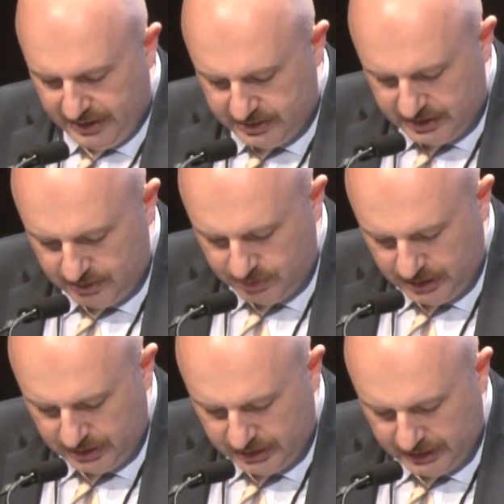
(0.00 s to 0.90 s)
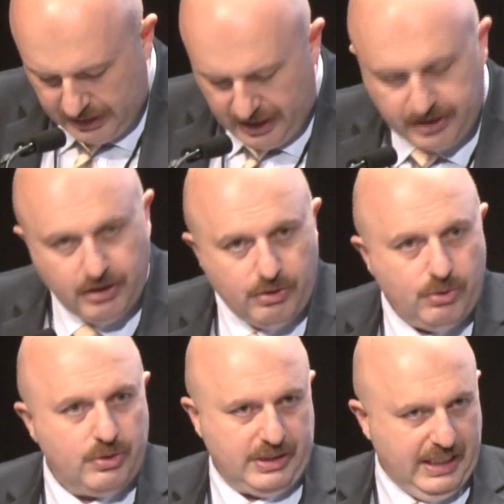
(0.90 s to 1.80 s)
it seems that the
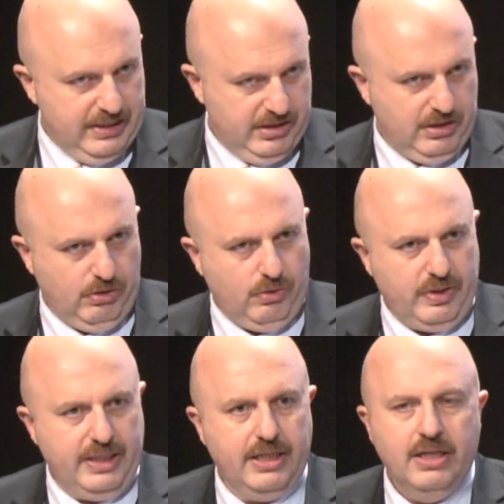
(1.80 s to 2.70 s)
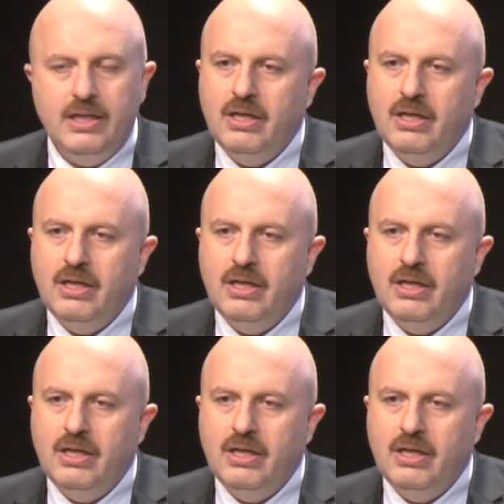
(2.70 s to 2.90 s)
Ergenekon case that already